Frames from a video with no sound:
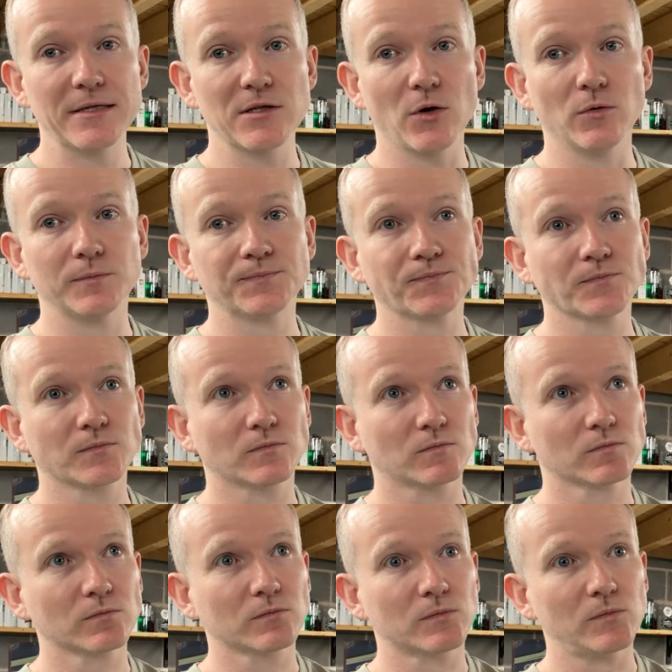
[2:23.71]
So,
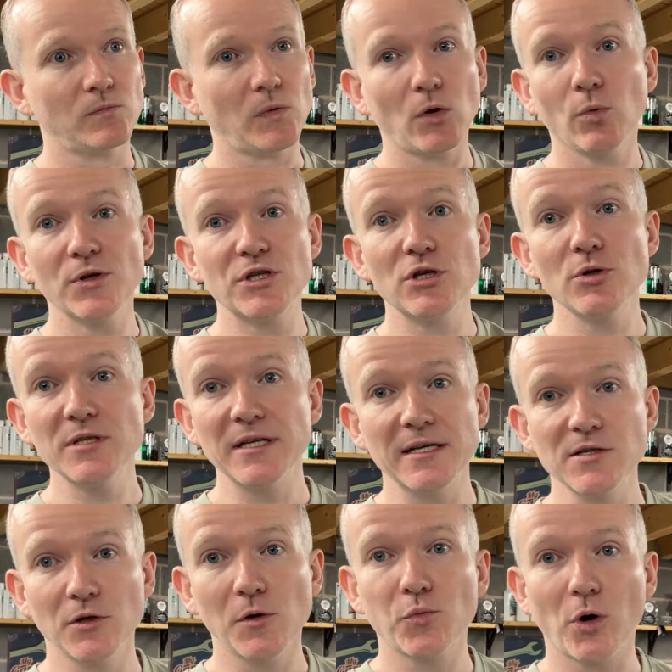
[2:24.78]
which usually
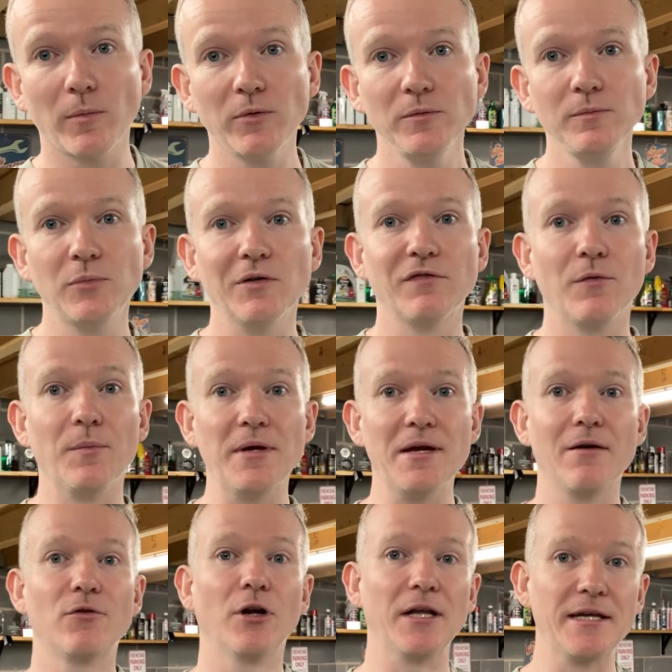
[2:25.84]
isn't a problem, but for me,
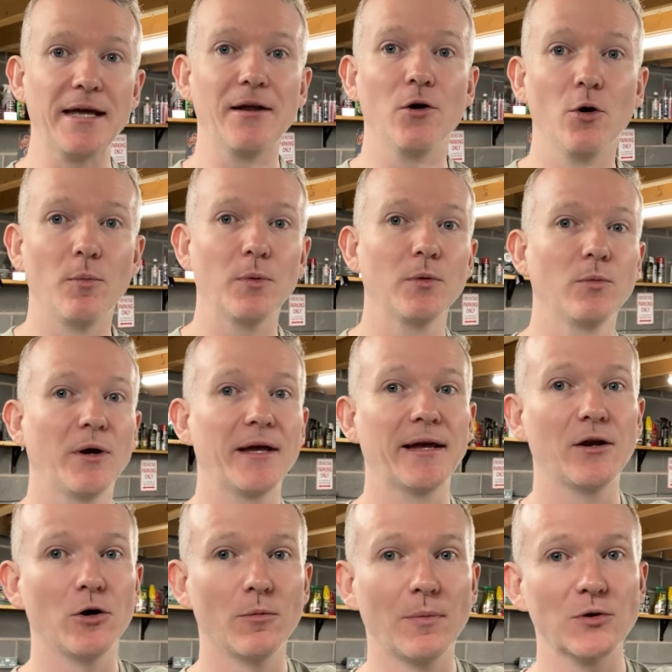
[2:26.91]
I've got to get it up. When I
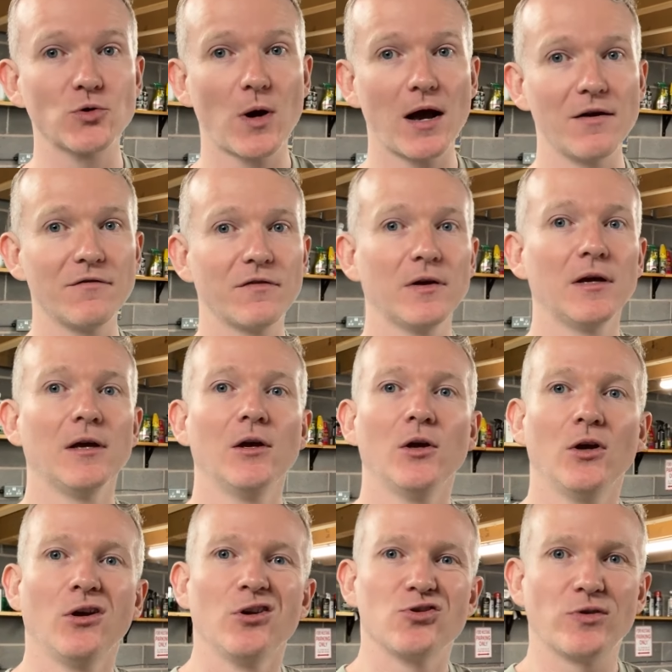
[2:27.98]
get it up my drive,
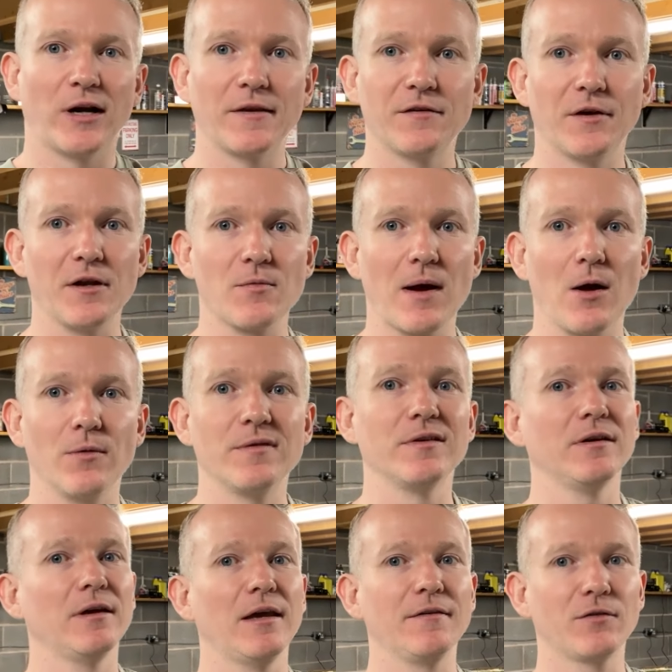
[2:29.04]
trying to turn it around,
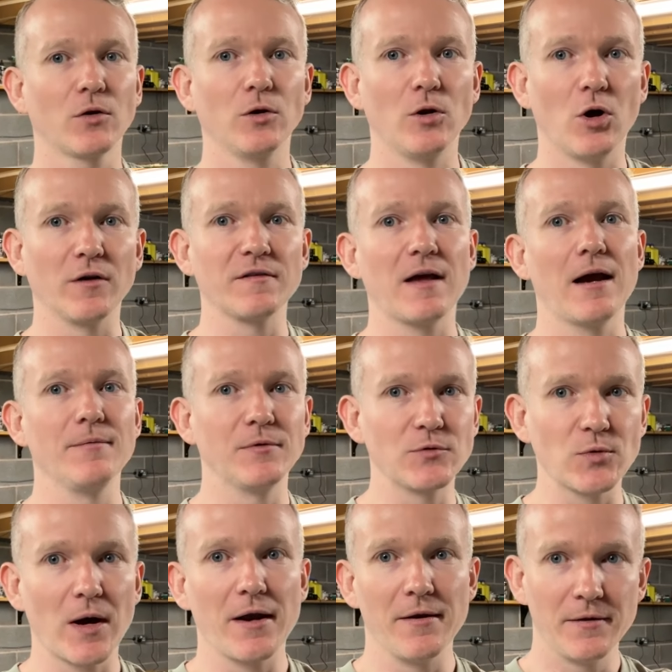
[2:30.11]
it took a long time to
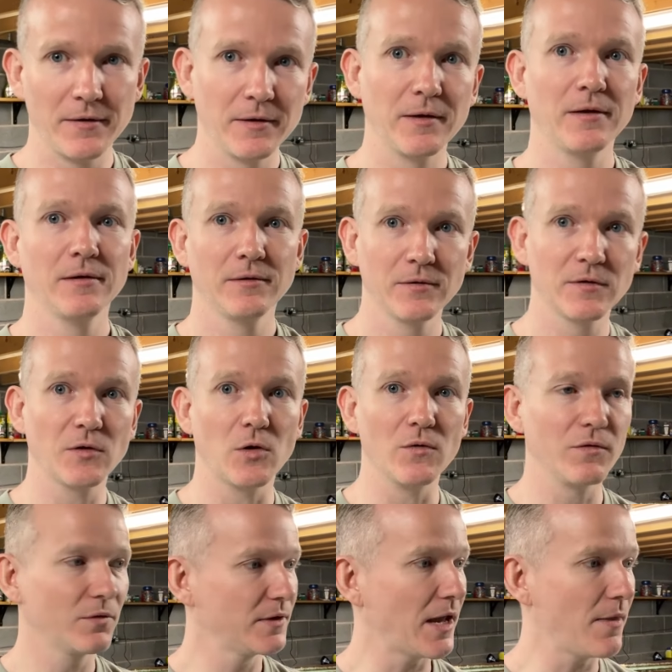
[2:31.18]
try and sort
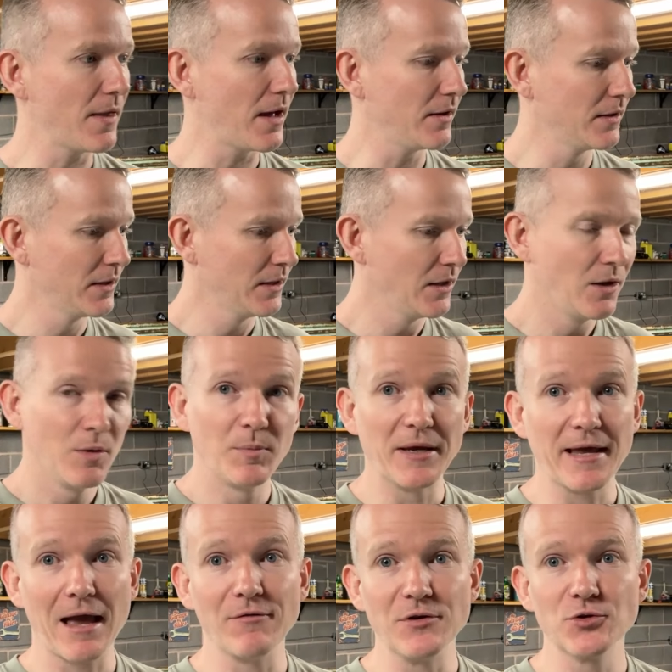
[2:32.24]
of get that
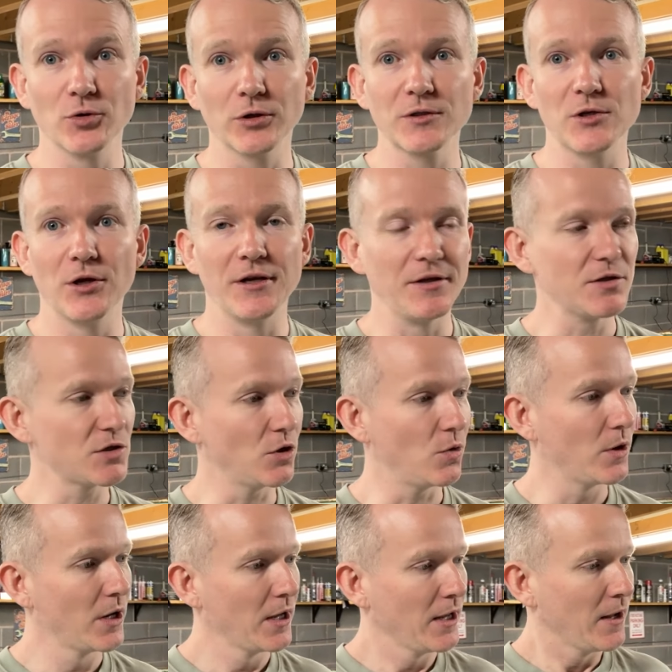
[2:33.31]
big heavy truck turning.
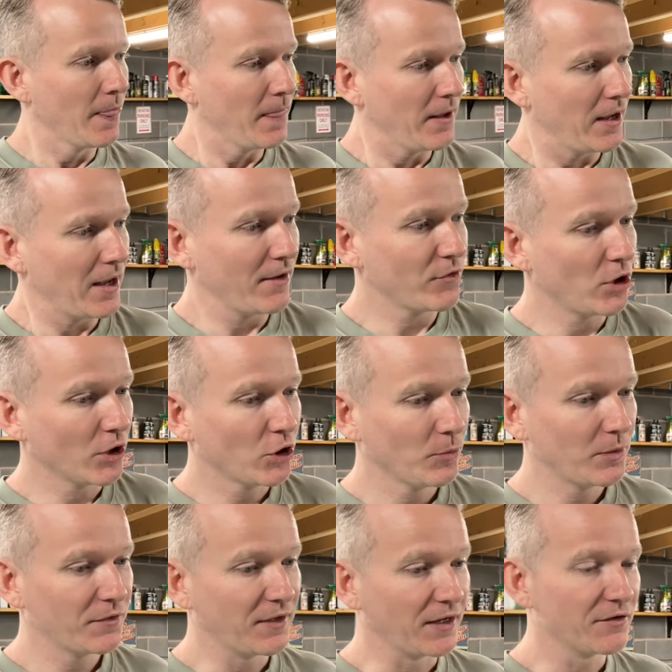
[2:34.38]
So I've got a
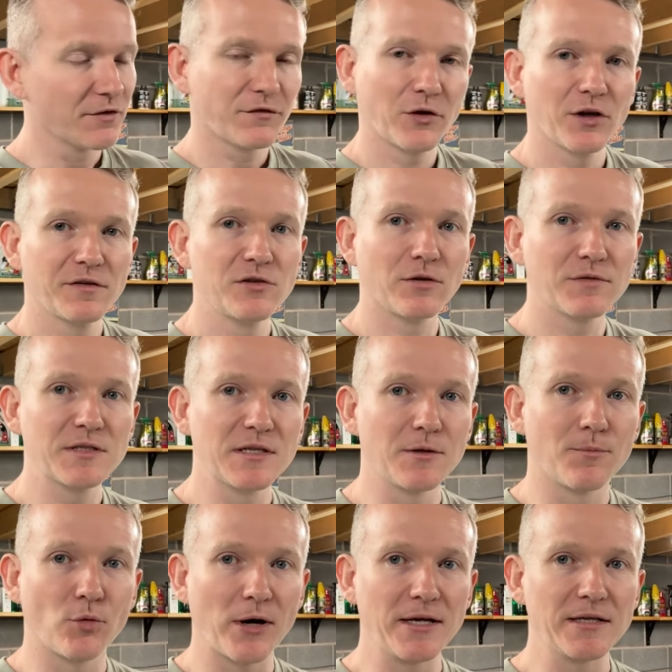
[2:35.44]
couple of things. The first is obviously
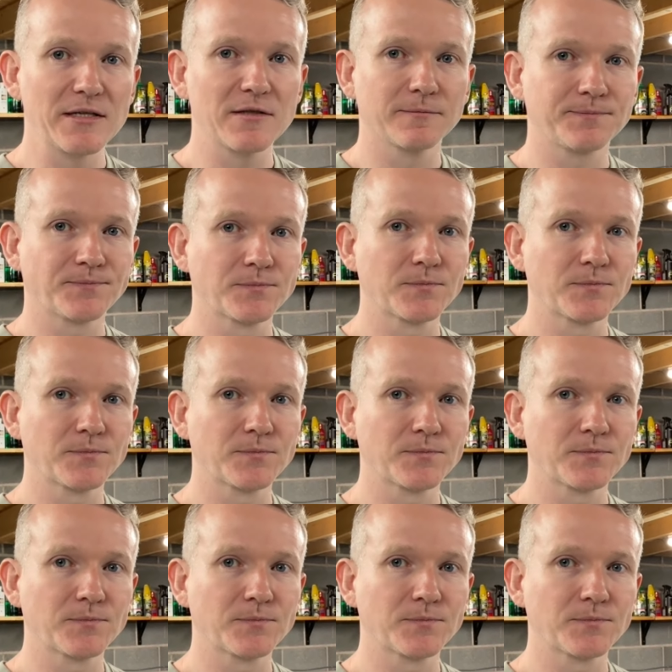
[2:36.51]
the brakes.